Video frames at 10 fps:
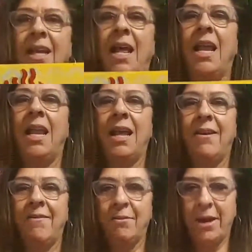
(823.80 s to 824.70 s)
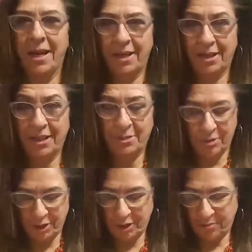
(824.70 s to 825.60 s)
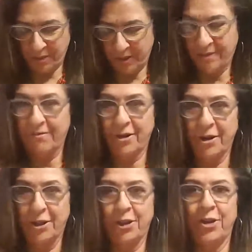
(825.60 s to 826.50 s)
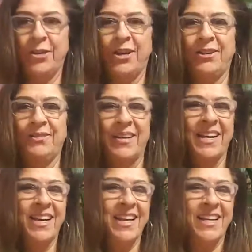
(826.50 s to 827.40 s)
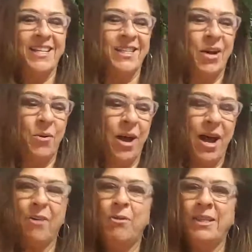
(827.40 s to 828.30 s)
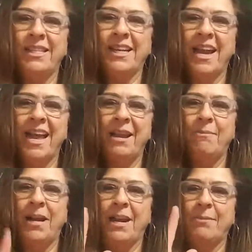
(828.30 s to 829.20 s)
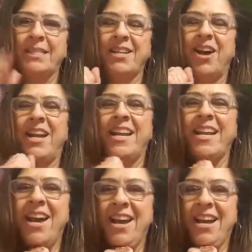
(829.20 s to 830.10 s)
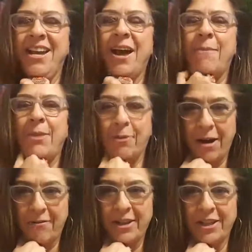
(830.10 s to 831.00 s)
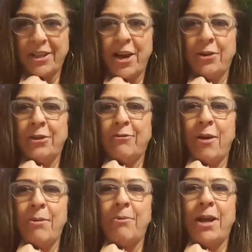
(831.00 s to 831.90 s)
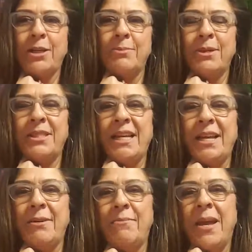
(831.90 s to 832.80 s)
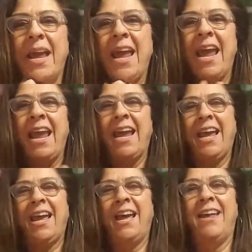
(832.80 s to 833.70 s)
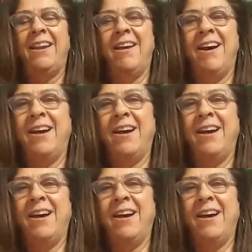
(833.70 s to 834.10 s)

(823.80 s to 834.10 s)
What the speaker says: I love the way it looks when she put the varnish on there. So once again, my name is Connie Anaya. I'm the graphic designer at the Farm and Ranch Museum. And